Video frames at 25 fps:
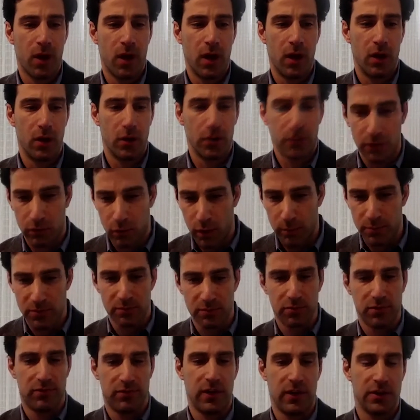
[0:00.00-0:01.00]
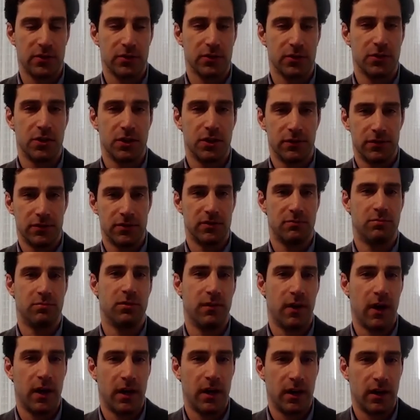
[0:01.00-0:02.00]
learning the ropes of professional services,
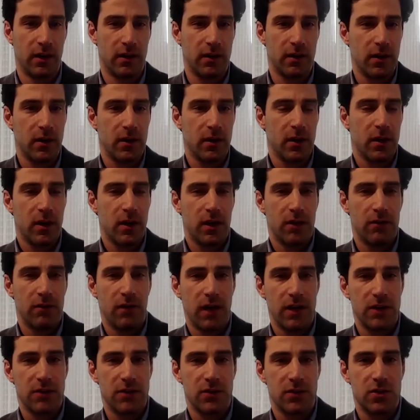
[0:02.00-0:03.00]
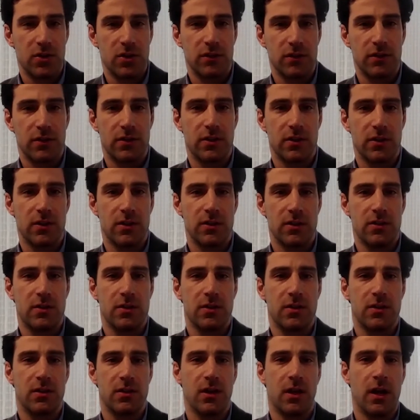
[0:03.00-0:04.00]
providing advisory
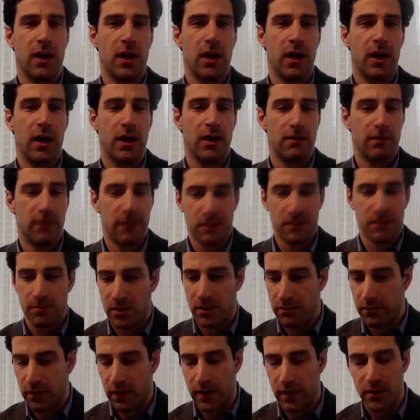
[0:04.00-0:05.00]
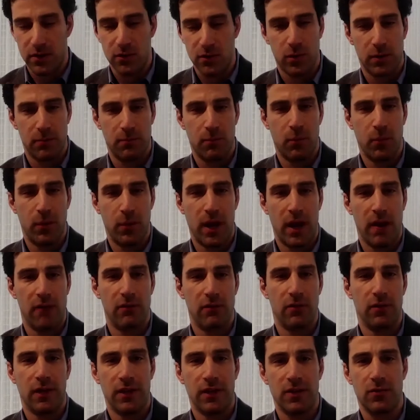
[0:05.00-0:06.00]
services, investment advice, what have
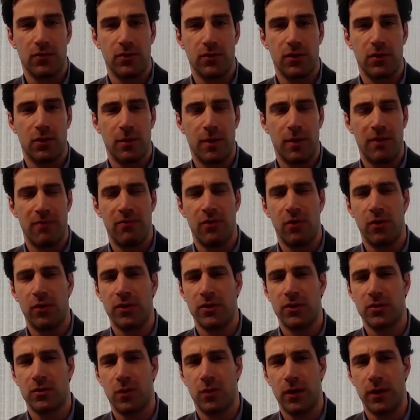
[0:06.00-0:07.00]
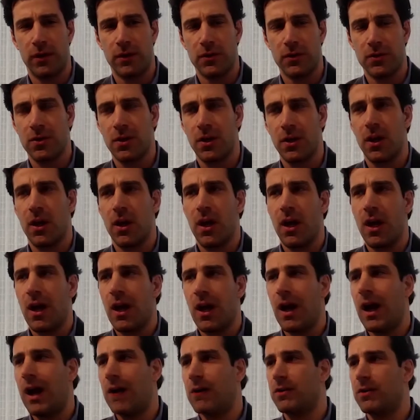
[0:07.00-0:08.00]
you. That's really where my focus was.
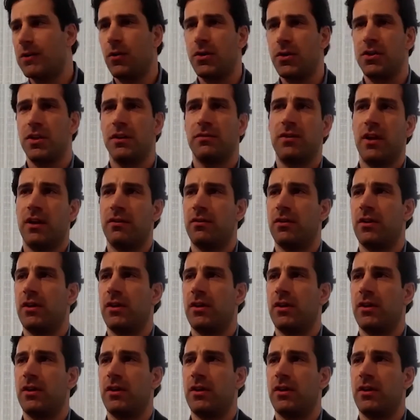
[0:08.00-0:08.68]
I was fortunate enough to have an.